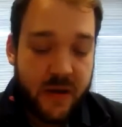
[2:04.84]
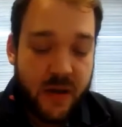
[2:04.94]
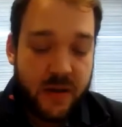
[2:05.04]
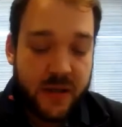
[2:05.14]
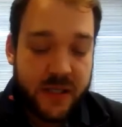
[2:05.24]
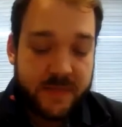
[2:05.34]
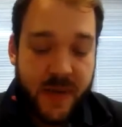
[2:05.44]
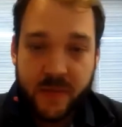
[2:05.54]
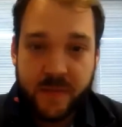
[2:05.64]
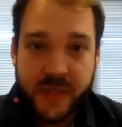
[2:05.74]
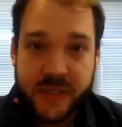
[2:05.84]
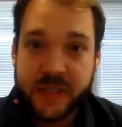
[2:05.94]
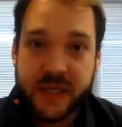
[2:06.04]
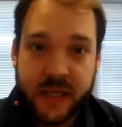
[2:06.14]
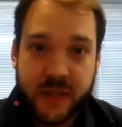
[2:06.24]
the Department of
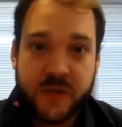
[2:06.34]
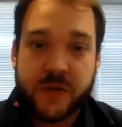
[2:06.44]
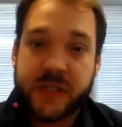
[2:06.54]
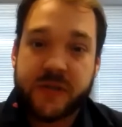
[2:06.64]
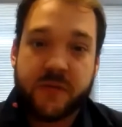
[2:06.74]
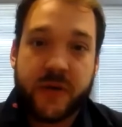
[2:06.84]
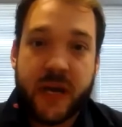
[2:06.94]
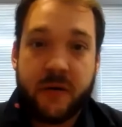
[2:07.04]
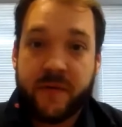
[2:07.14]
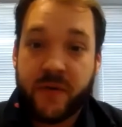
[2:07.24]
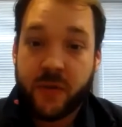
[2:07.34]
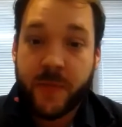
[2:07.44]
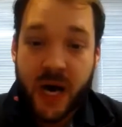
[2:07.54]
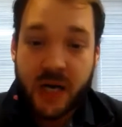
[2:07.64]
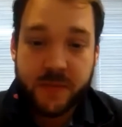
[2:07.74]
Business and Industries through Caring for Your
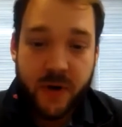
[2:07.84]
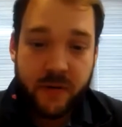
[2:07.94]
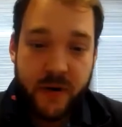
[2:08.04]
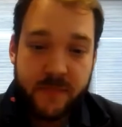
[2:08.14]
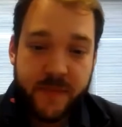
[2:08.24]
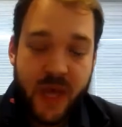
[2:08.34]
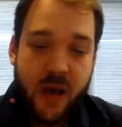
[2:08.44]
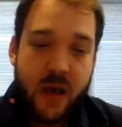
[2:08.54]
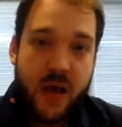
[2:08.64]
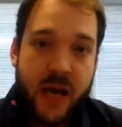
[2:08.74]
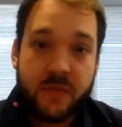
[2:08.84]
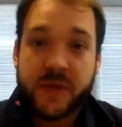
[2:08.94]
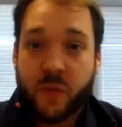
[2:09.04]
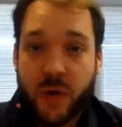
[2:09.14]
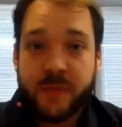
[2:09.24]
Parks program, and it was
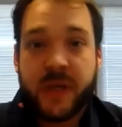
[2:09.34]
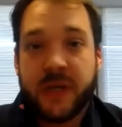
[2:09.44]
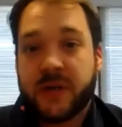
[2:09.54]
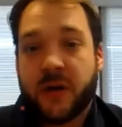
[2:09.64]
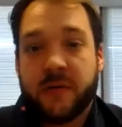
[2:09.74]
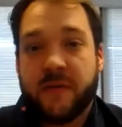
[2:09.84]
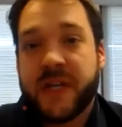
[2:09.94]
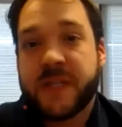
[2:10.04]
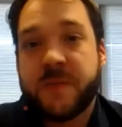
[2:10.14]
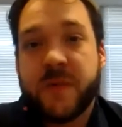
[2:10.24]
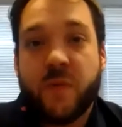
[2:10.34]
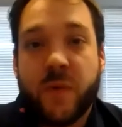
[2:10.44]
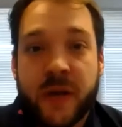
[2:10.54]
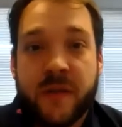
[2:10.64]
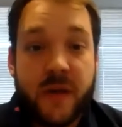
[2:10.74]
a $1 million investment
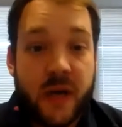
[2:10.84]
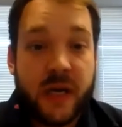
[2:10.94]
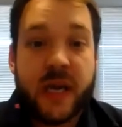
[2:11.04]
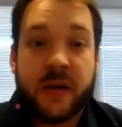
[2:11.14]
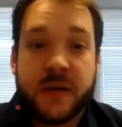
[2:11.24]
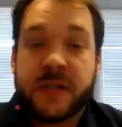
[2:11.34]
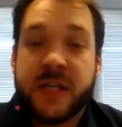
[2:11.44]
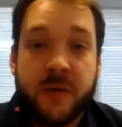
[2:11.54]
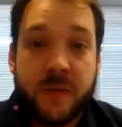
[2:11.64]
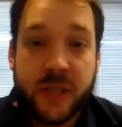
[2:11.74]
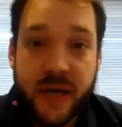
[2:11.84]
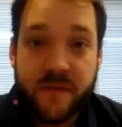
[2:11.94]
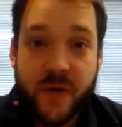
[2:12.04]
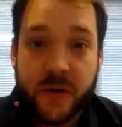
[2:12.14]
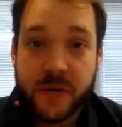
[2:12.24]
with, again, continuing that
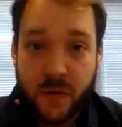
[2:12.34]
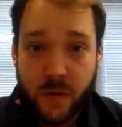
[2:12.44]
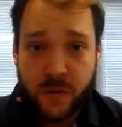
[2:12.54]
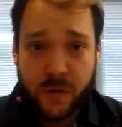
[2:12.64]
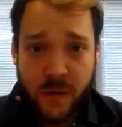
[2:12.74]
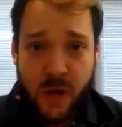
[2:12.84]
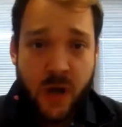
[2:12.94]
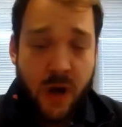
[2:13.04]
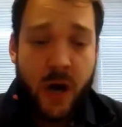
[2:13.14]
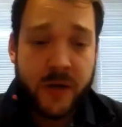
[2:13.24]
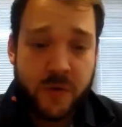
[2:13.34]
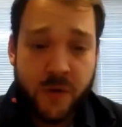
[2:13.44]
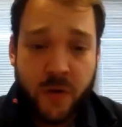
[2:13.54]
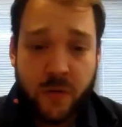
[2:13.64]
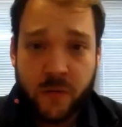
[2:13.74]
focus on
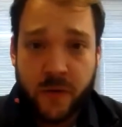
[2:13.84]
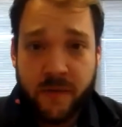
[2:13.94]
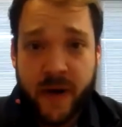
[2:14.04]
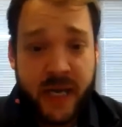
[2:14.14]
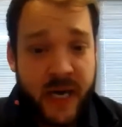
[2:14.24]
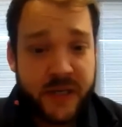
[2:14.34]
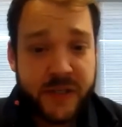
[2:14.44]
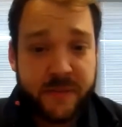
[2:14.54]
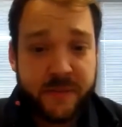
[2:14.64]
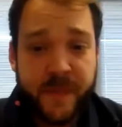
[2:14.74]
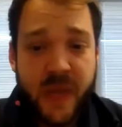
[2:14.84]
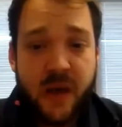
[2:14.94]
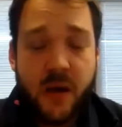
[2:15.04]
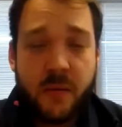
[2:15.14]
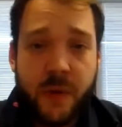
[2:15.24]
hydrocotyle eradication.
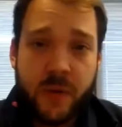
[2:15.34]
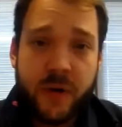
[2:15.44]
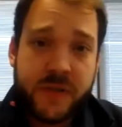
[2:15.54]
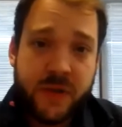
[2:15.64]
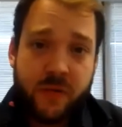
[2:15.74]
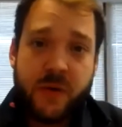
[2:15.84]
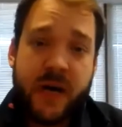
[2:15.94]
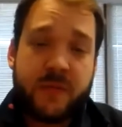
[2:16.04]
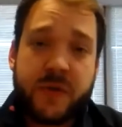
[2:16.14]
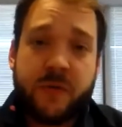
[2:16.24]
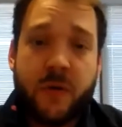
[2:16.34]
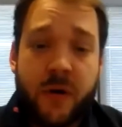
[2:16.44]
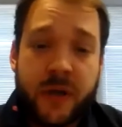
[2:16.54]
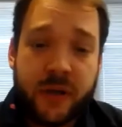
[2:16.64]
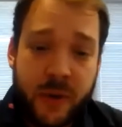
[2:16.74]
But we also were able to grow
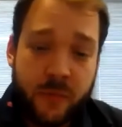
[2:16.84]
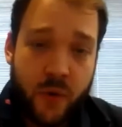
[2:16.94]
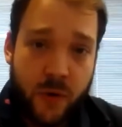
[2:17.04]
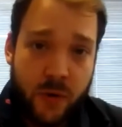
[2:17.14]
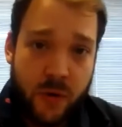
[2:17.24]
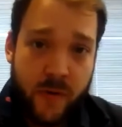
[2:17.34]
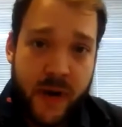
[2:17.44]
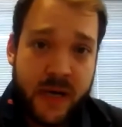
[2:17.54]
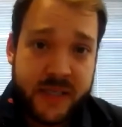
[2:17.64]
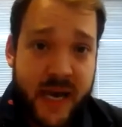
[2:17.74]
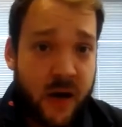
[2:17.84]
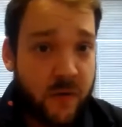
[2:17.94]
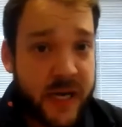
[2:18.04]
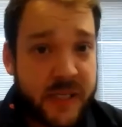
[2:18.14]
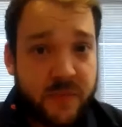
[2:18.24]
a little bit more around our
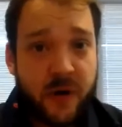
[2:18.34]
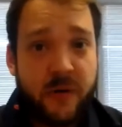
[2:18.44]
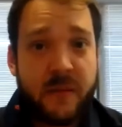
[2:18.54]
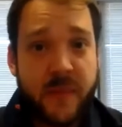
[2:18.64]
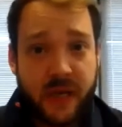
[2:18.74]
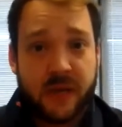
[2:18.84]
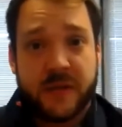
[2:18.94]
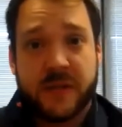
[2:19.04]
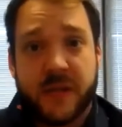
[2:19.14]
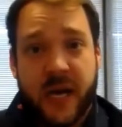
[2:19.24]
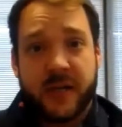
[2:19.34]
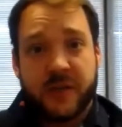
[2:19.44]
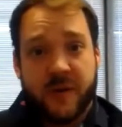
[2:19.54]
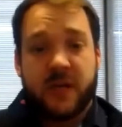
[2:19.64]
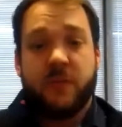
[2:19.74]
grants program and
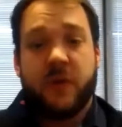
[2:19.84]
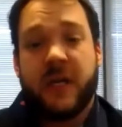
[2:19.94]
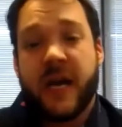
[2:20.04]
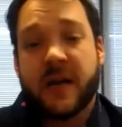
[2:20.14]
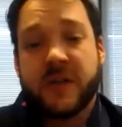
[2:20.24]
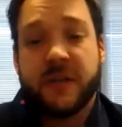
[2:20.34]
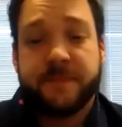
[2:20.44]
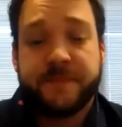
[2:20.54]
direct community action.